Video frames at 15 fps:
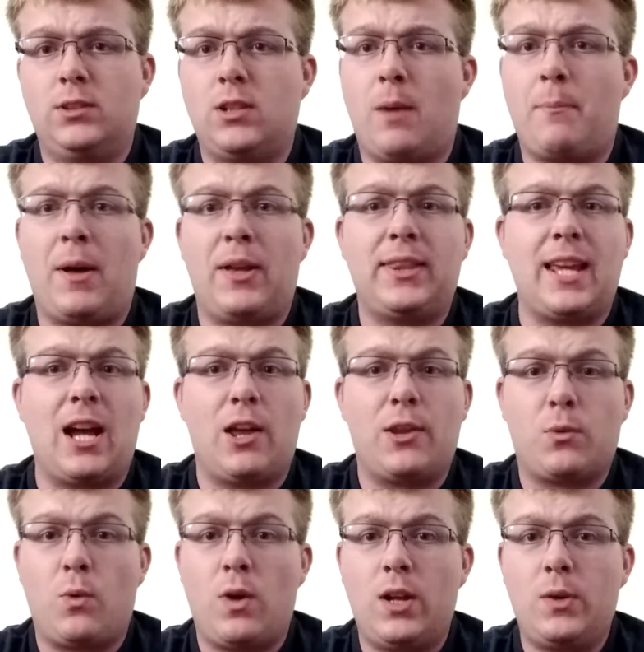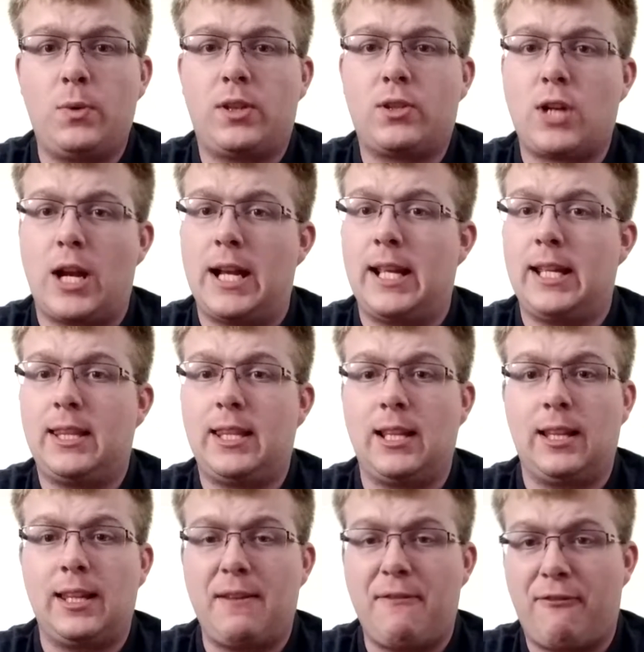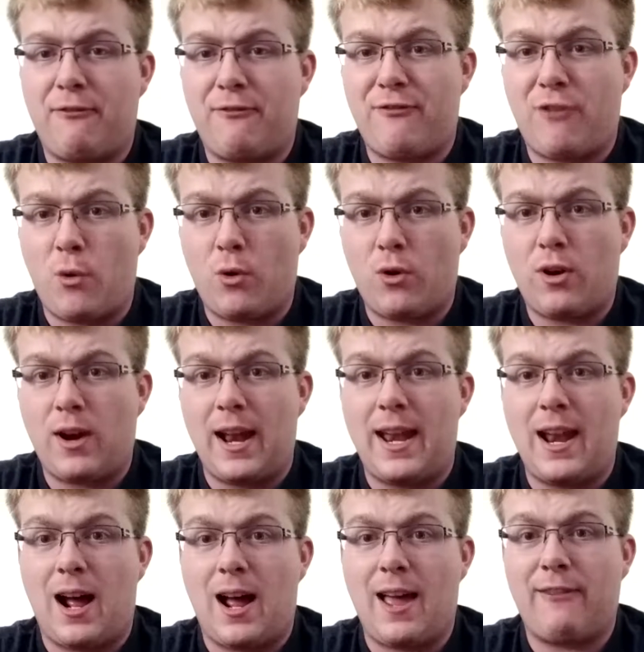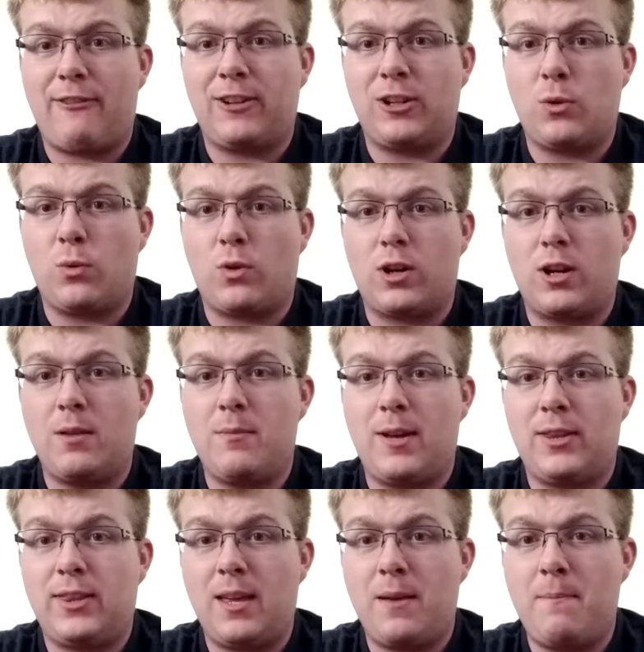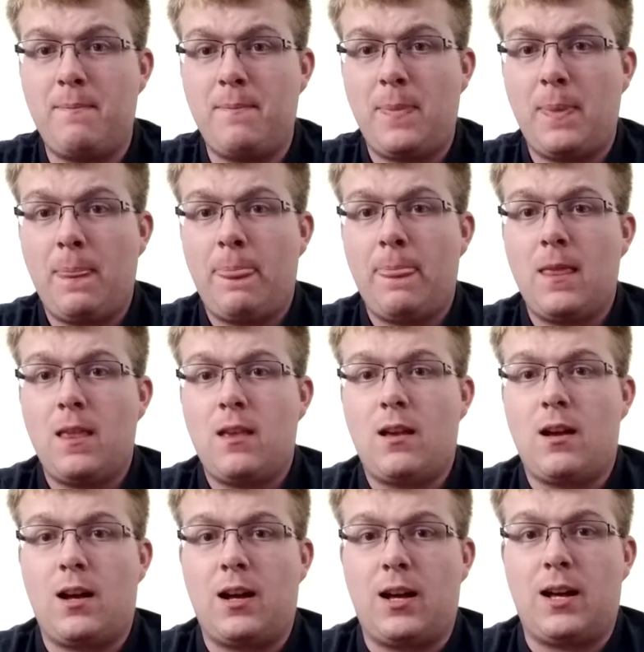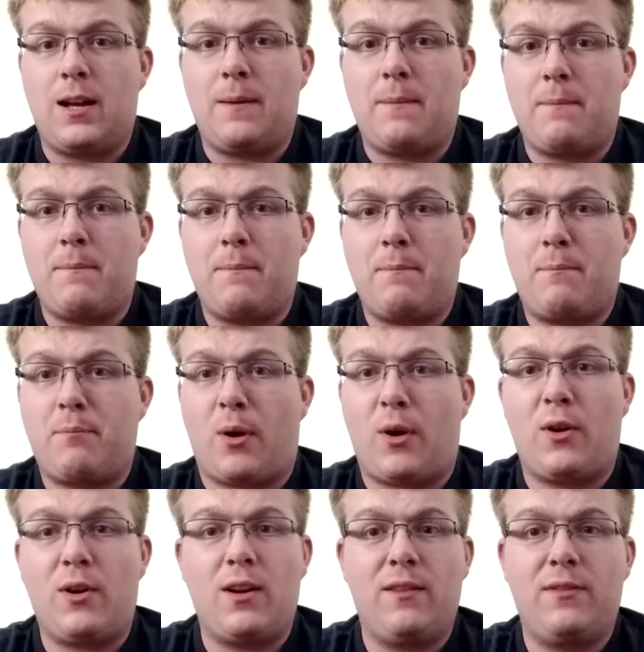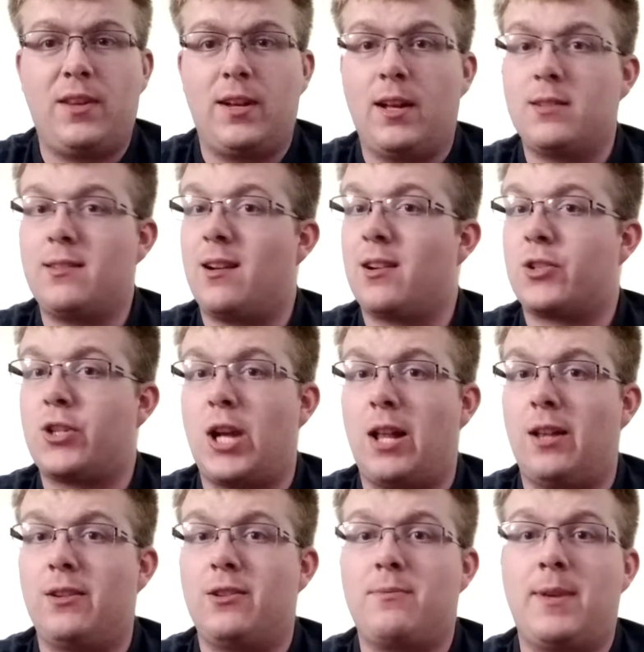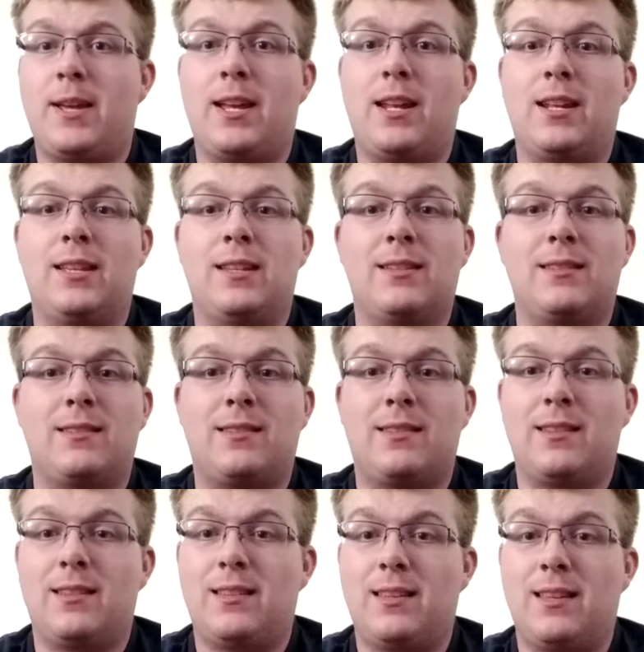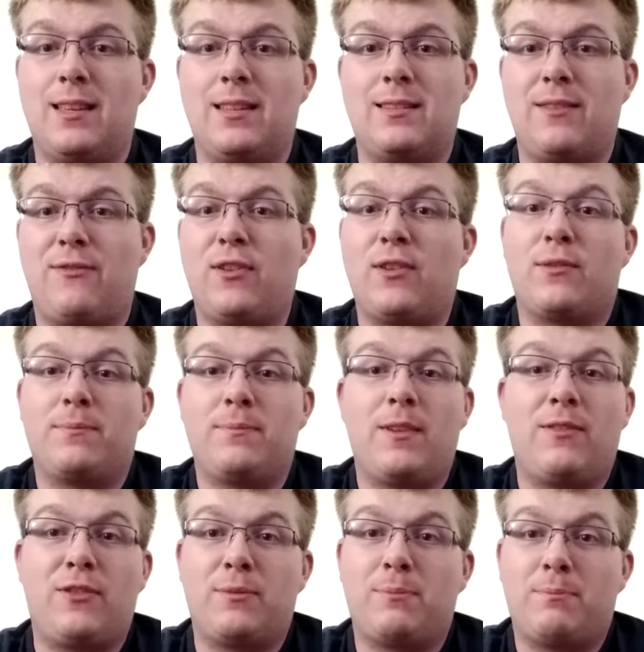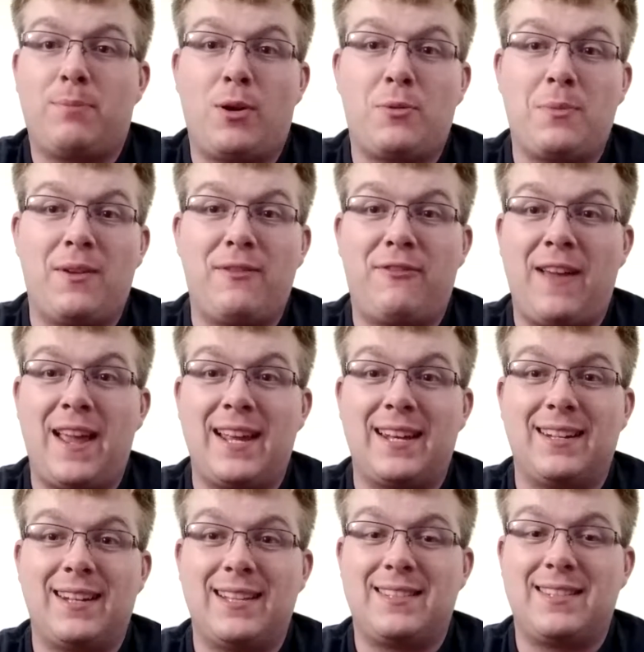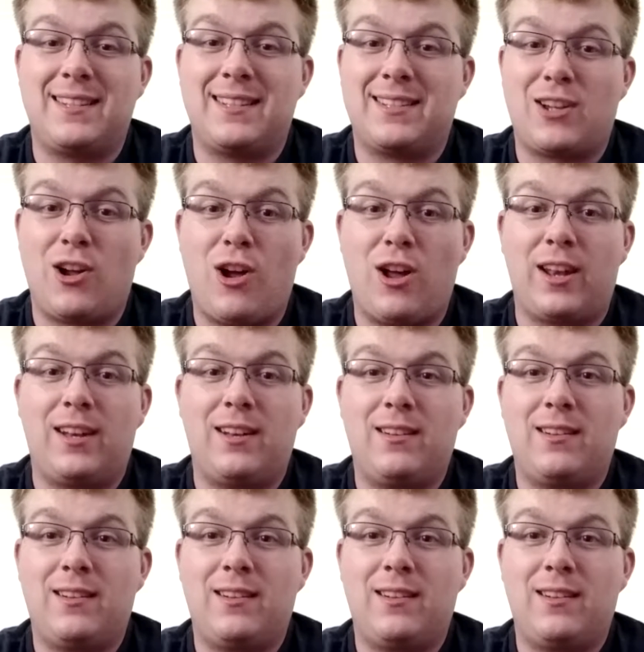About the other one with training at the Elite Four and not having to worry about them, part of the Nuzlocke challenge, man, is if your Pokemon faint, it's gone.